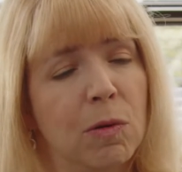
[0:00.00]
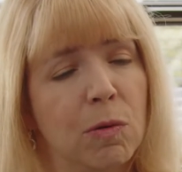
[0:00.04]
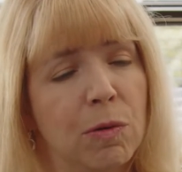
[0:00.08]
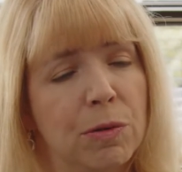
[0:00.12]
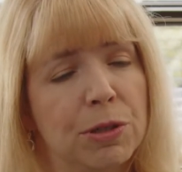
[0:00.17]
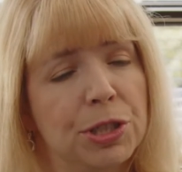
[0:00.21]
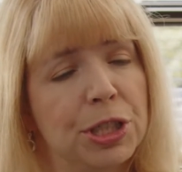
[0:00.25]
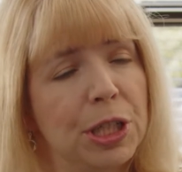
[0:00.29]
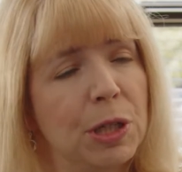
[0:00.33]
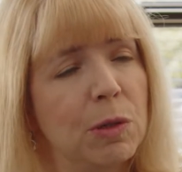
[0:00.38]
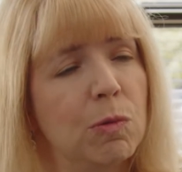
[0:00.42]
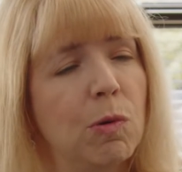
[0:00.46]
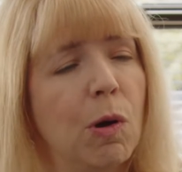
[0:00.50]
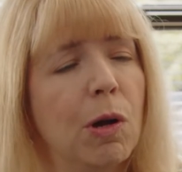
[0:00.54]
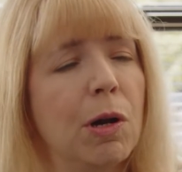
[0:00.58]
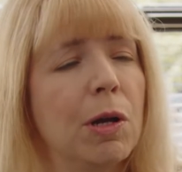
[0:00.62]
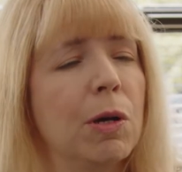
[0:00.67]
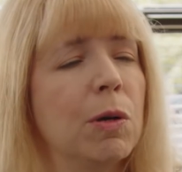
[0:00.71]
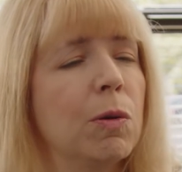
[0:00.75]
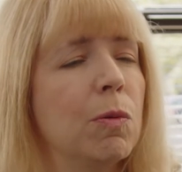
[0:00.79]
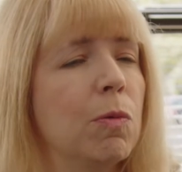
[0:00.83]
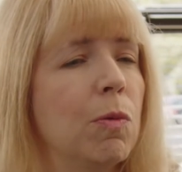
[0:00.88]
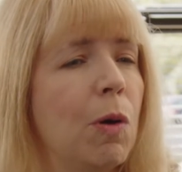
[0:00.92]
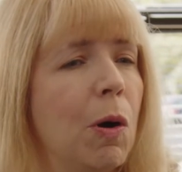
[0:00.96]
she quote
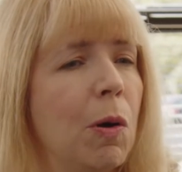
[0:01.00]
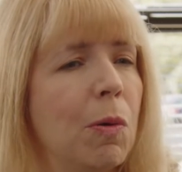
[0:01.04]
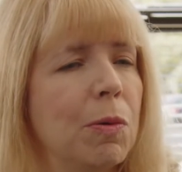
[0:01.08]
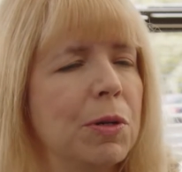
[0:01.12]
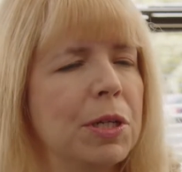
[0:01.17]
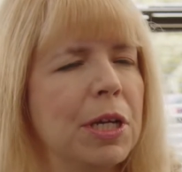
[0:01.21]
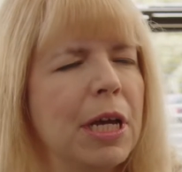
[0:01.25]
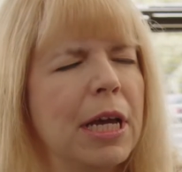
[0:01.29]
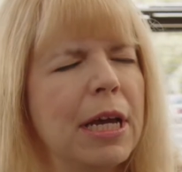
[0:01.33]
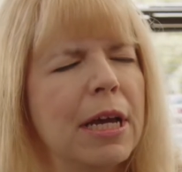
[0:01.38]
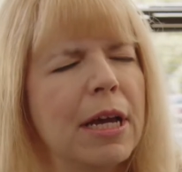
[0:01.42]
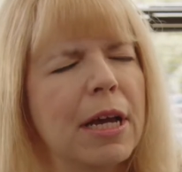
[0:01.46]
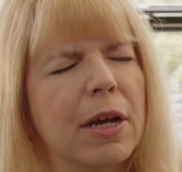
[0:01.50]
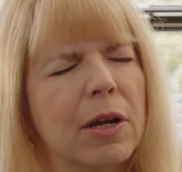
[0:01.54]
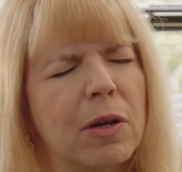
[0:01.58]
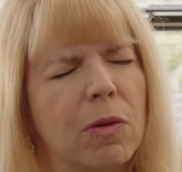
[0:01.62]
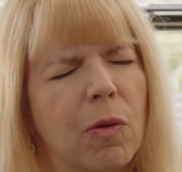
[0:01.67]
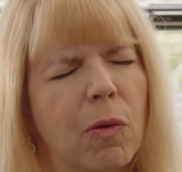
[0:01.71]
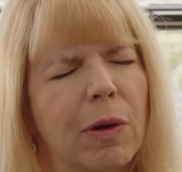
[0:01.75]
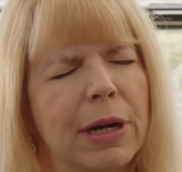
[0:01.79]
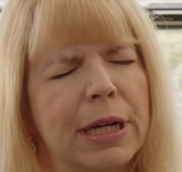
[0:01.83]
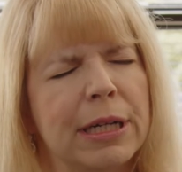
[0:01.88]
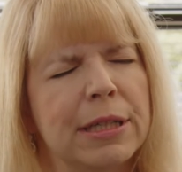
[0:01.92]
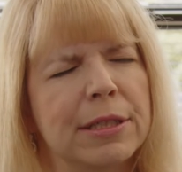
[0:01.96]
unquote,
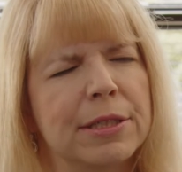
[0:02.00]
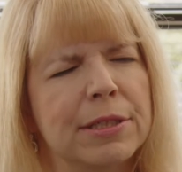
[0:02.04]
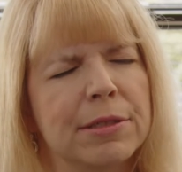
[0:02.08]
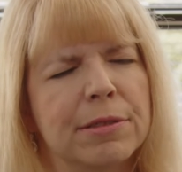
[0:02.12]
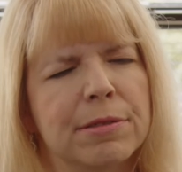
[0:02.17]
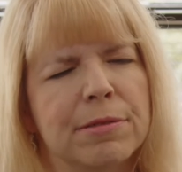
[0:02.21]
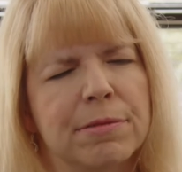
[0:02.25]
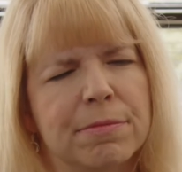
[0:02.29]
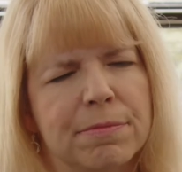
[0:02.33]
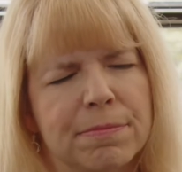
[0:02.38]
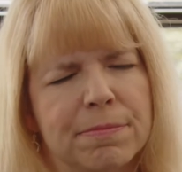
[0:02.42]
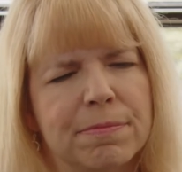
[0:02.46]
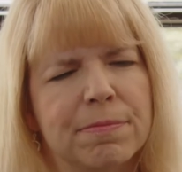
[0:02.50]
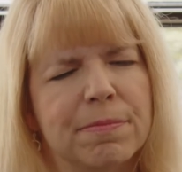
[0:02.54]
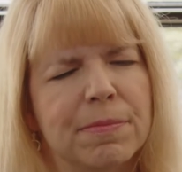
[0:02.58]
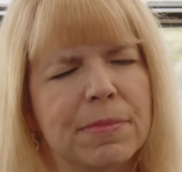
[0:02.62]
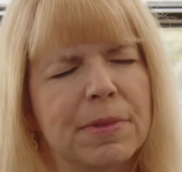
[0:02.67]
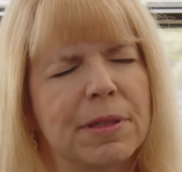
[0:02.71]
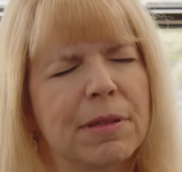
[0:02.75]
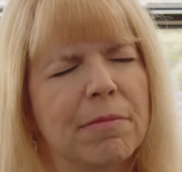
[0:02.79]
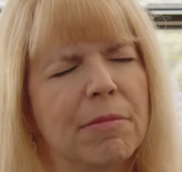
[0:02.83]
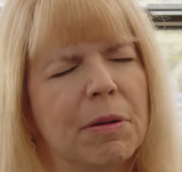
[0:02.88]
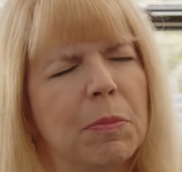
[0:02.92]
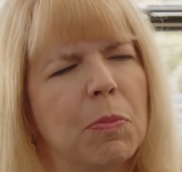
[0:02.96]
according to
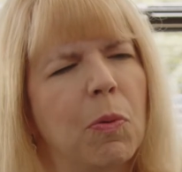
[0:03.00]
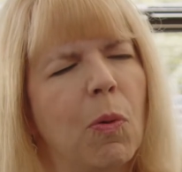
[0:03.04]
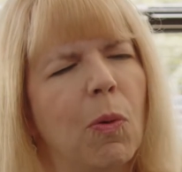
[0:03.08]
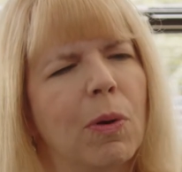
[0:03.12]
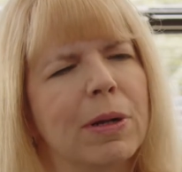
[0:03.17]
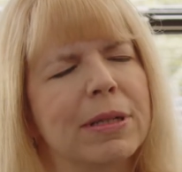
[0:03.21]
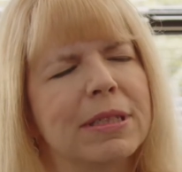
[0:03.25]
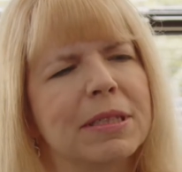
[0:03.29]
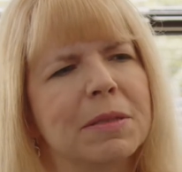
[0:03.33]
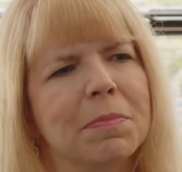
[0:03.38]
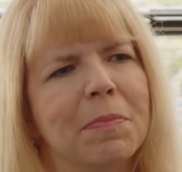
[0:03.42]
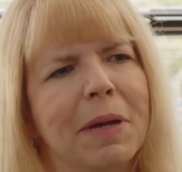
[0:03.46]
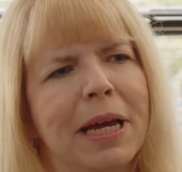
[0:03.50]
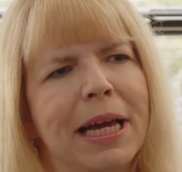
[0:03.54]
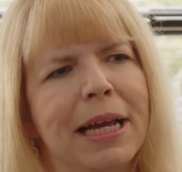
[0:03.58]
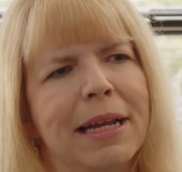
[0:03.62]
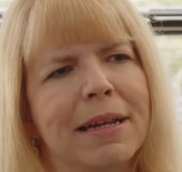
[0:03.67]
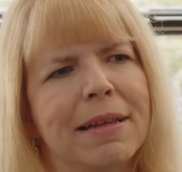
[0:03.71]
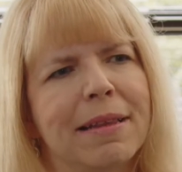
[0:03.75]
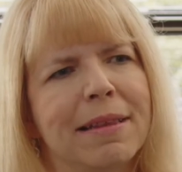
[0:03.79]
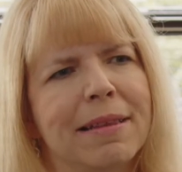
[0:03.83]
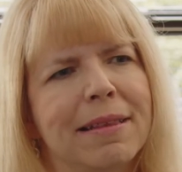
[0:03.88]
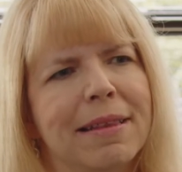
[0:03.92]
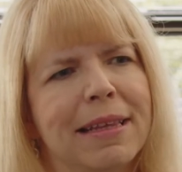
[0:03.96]
the reports, made
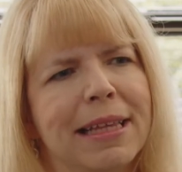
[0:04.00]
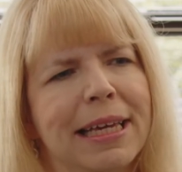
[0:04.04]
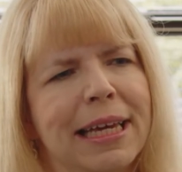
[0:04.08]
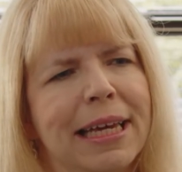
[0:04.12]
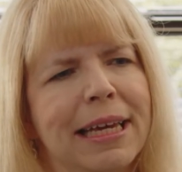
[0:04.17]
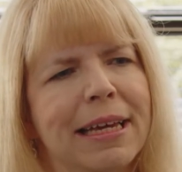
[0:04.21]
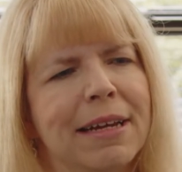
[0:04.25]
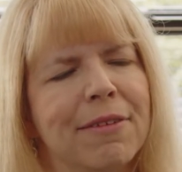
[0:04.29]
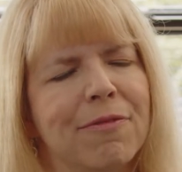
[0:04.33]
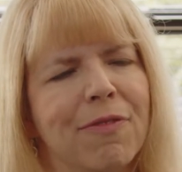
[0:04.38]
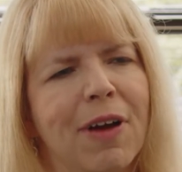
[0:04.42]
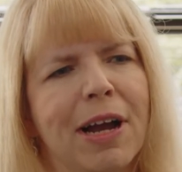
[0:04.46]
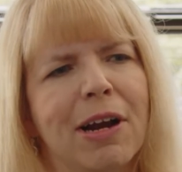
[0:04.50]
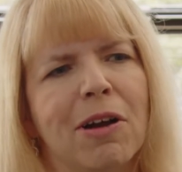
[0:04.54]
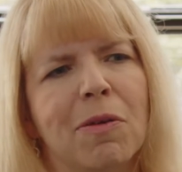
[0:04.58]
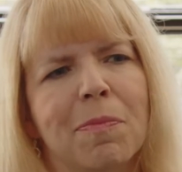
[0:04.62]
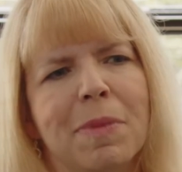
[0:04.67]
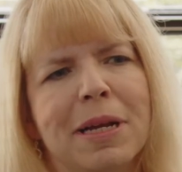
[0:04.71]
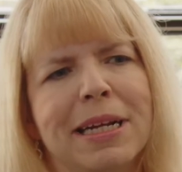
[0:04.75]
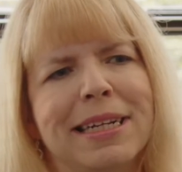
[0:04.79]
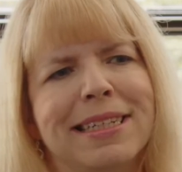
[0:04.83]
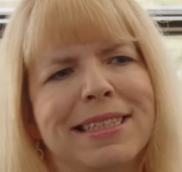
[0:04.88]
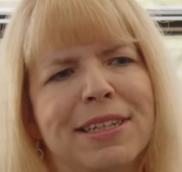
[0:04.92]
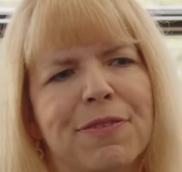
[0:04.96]
the
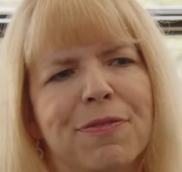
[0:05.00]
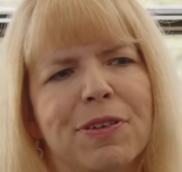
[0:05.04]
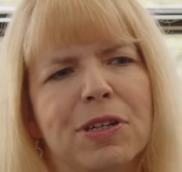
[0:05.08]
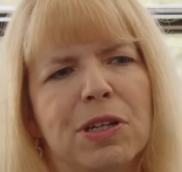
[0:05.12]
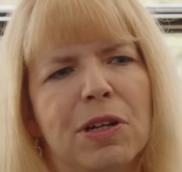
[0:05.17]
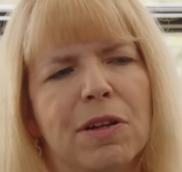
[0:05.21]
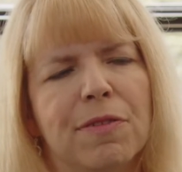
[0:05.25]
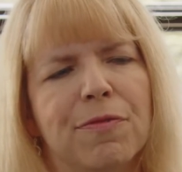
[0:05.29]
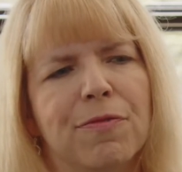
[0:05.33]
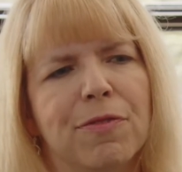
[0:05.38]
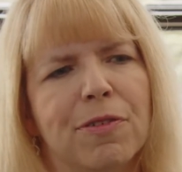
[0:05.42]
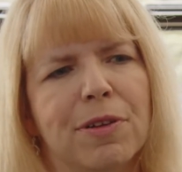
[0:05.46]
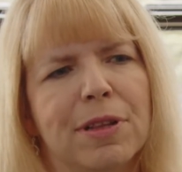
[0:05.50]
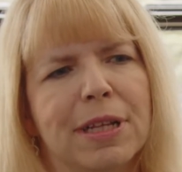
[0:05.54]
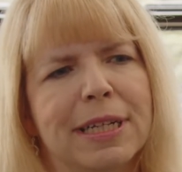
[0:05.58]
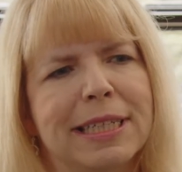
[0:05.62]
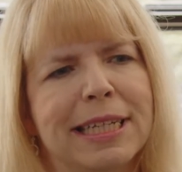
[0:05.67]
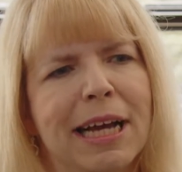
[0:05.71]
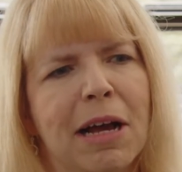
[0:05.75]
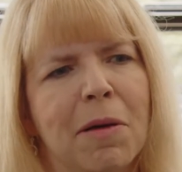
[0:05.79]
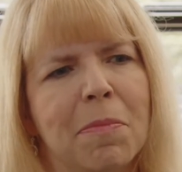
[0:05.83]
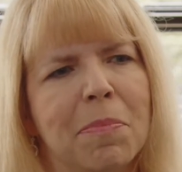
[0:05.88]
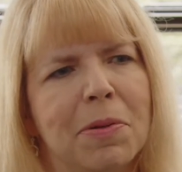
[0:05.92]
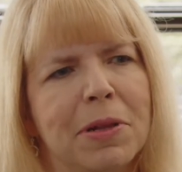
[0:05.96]
environment difficult for the
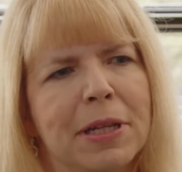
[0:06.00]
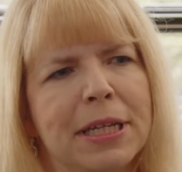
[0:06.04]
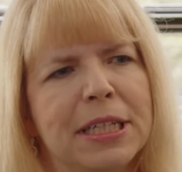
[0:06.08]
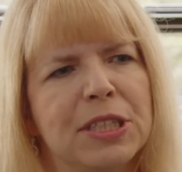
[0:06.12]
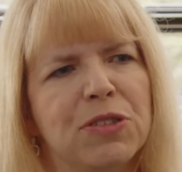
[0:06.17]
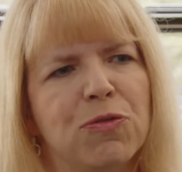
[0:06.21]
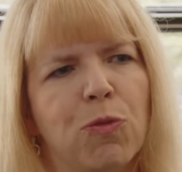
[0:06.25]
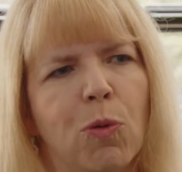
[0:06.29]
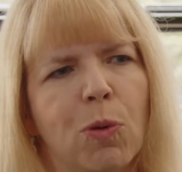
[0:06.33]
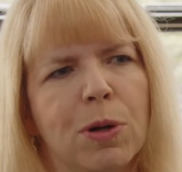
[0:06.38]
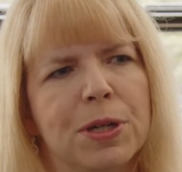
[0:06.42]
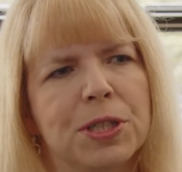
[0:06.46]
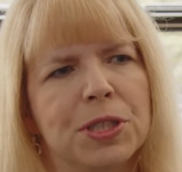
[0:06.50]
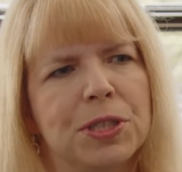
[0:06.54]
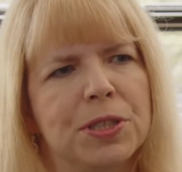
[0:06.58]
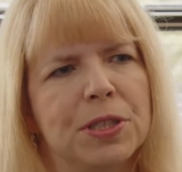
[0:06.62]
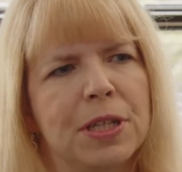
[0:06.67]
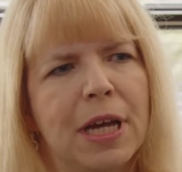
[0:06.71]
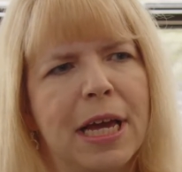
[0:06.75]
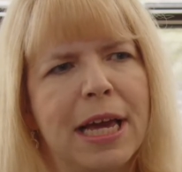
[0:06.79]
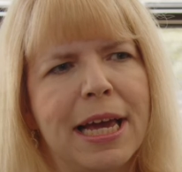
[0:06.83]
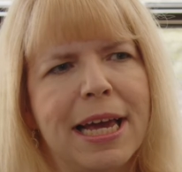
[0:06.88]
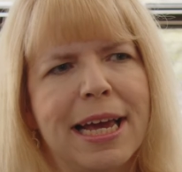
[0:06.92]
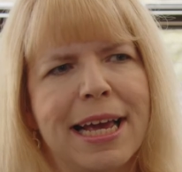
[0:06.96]
town police force,
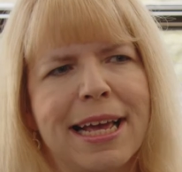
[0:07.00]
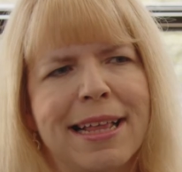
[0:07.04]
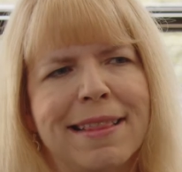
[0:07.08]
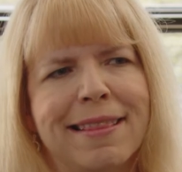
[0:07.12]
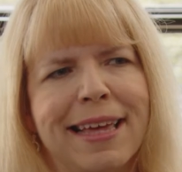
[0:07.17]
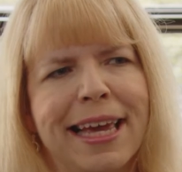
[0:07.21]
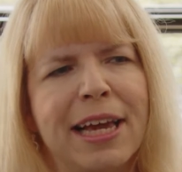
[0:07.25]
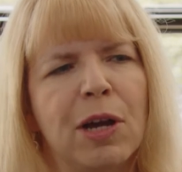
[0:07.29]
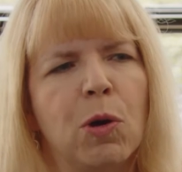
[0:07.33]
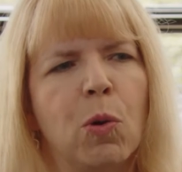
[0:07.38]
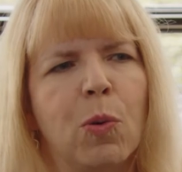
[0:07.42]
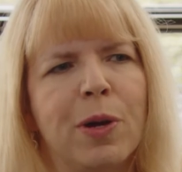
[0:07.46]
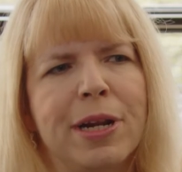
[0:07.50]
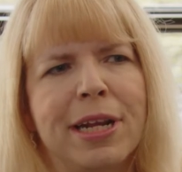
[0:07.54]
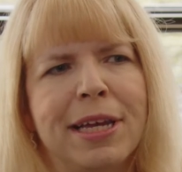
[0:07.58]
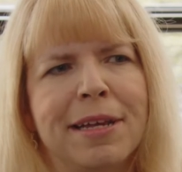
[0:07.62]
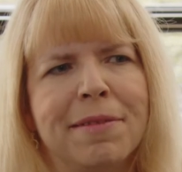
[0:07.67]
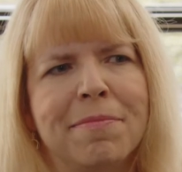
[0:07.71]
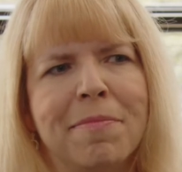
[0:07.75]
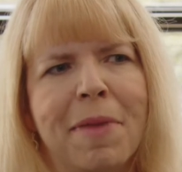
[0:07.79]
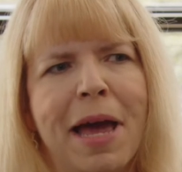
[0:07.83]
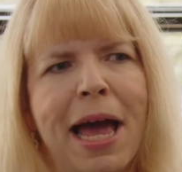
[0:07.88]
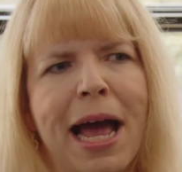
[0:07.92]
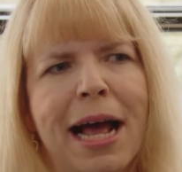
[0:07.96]
and they quit
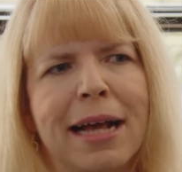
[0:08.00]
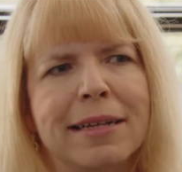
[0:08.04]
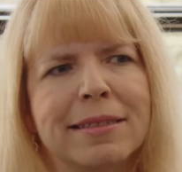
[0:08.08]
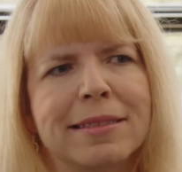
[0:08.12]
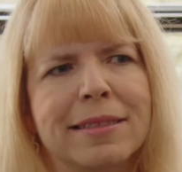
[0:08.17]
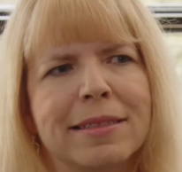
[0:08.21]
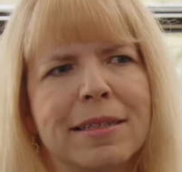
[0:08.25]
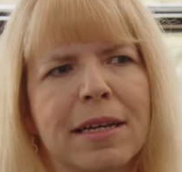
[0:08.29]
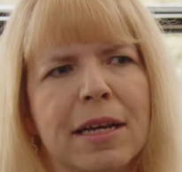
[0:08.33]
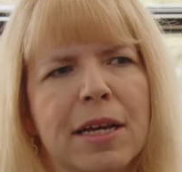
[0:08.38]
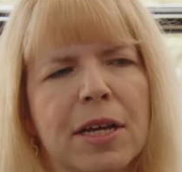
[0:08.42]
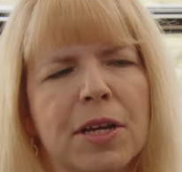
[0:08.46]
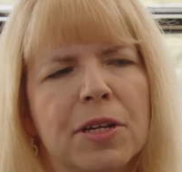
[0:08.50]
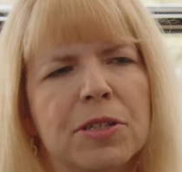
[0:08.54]
en masse.